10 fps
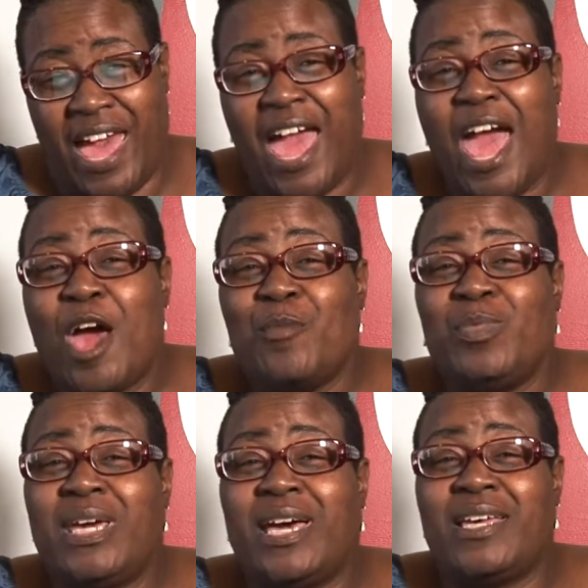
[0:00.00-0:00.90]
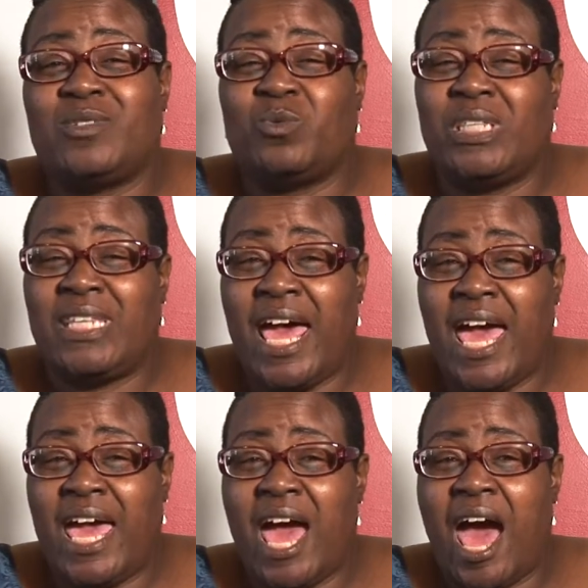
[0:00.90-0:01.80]
for that because with
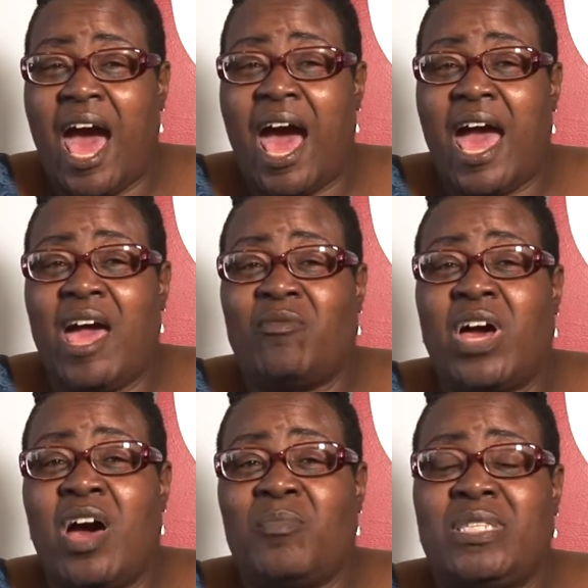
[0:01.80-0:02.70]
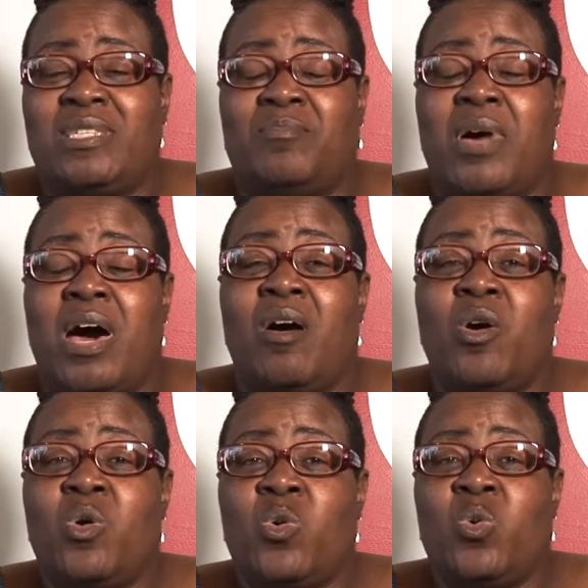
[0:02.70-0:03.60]
that, I have come into
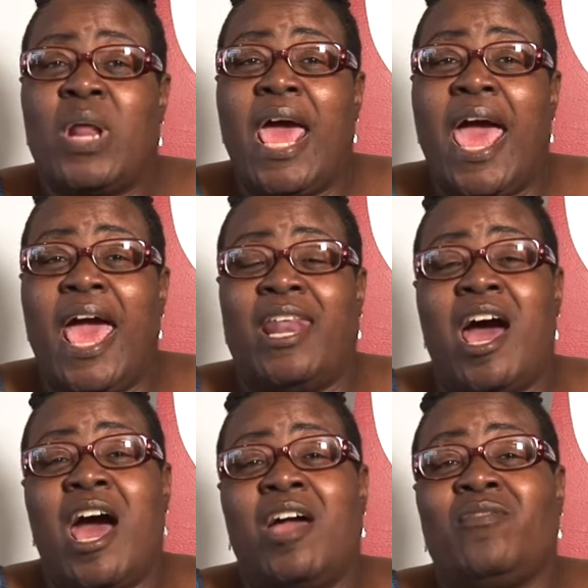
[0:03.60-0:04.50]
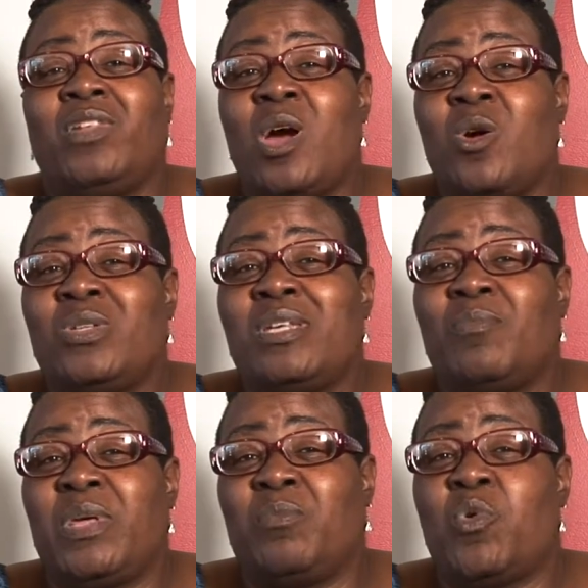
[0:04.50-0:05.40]
my own and I've learned
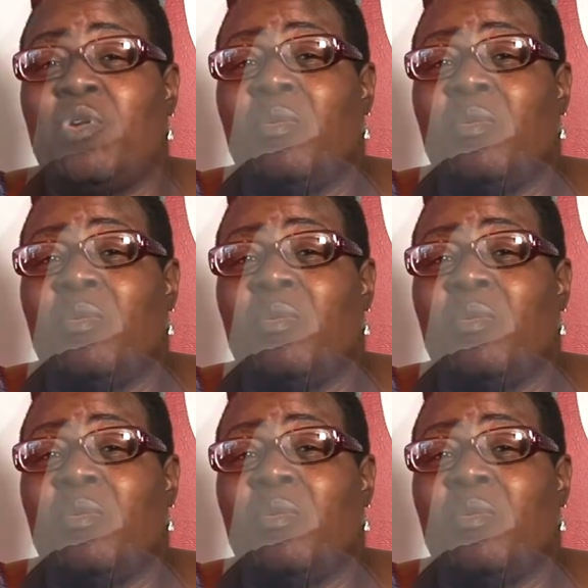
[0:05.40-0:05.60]
something